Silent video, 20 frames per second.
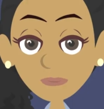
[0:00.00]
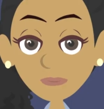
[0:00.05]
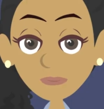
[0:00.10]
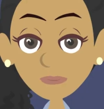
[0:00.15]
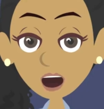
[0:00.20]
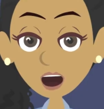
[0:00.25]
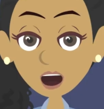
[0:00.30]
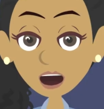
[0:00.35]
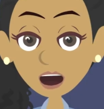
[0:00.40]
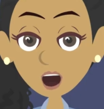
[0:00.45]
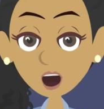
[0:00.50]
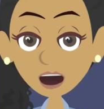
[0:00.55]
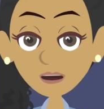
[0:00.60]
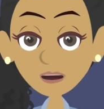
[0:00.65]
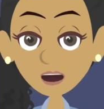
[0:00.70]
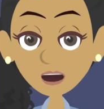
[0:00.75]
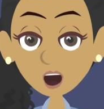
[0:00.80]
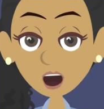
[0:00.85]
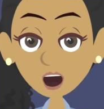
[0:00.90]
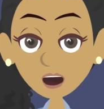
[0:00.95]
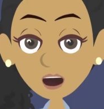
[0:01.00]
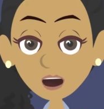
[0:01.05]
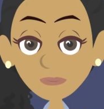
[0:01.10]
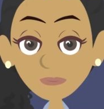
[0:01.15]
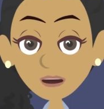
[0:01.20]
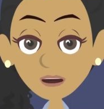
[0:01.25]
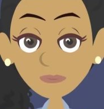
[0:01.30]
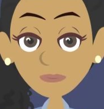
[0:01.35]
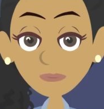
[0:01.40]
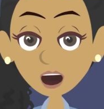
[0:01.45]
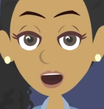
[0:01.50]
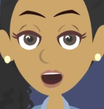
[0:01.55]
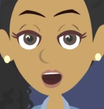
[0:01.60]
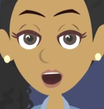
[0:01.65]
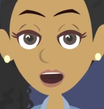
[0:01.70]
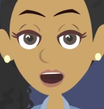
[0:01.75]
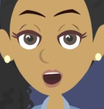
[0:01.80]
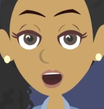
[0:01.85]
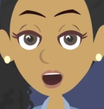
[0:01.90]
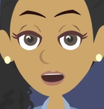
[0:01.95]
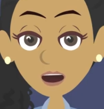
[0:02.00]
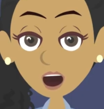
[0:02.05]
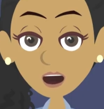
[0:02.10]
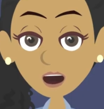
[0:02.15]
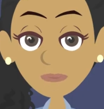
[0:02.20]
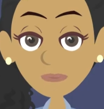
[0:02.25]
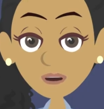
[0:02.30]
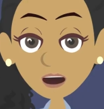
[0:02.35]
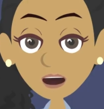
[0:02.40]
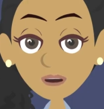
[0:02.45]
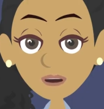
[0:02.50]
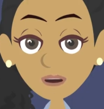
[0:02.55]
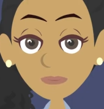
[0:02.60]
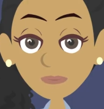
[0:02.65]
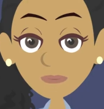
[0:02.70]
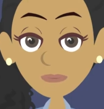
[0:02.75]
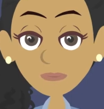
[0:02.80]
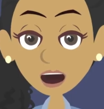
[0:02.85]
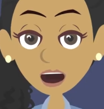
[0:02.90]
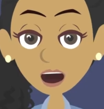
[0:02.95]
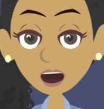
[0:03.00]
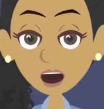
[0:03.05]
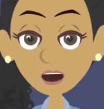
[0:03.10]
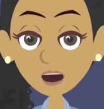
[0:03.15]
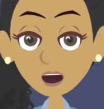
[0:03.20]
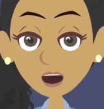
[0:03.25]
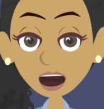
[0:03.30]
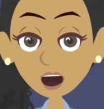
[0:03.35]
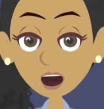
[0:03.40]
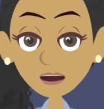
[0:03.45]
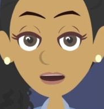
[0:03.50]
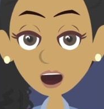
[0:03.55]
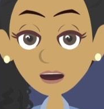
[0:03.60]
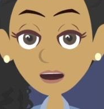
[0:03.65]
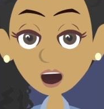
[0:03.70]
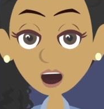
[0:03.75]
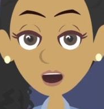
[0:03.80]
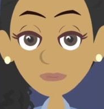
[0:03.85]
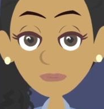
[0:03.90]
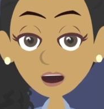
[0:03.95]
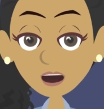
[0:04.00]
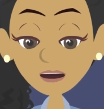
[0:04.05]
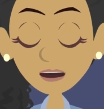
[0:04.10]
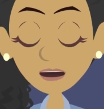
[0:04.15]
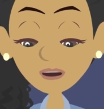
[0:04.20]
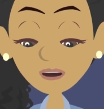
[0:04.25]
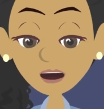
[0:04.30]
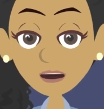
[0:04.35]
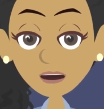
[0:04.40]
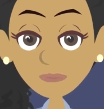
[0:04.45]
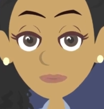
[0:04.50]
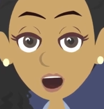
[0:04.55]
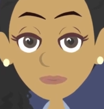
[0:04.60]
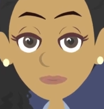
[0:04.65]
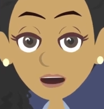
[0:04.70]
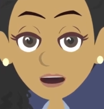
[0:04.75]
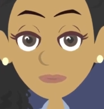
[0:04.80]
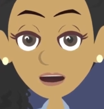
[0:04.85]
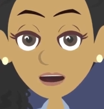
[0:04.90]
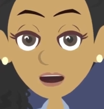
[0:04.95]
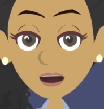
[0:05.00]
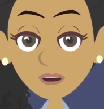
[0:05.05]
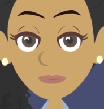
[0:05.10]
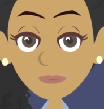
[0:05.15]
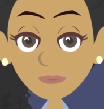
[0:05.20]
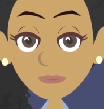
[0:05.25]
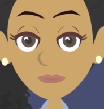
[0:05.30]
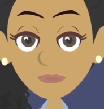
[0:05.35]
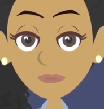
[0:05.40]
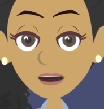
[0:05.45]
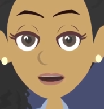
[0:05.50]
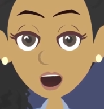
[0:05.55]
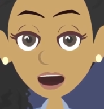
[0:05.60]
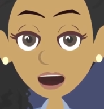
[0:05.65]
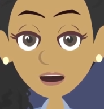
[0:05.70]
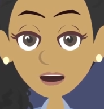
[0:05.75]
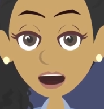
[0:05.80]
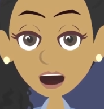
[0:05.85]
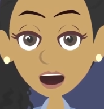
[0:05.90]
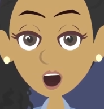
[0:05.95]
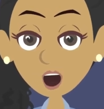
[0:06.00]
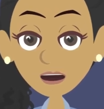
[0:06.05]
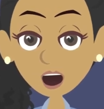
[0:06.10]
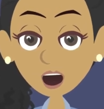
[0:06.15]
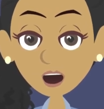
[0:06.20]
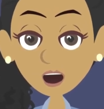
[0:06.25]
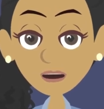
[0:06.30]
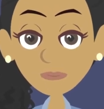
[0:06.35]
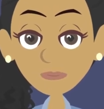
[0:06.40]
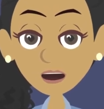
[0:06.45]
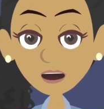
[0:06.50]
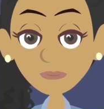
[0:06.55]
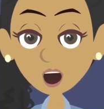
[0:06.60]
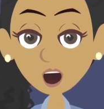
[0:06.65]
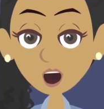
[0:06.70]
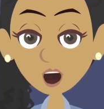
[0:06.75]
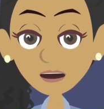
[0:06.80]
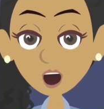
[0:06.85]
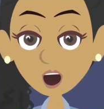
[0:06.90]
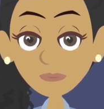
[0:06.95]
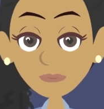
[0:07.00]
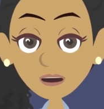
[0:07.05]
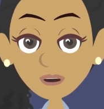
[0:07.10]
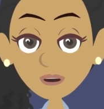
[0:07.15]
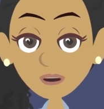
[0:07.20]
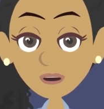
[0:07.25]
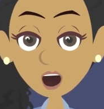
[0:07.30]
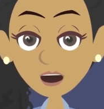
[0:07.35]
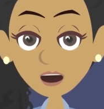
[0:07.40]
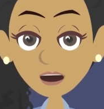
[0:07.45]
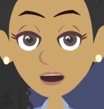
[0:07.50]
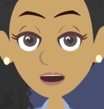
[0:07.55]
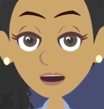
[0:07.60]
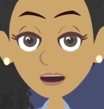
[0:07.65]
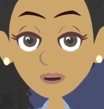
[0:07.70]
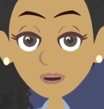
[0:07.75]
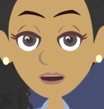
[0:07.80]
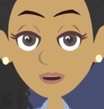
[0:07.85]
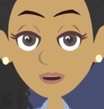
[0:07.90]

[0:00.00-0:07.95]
My name is Veronica and I am Javier's mother. I am worried that he isn't taking this process serious. I want him to have a future where he can thrive on his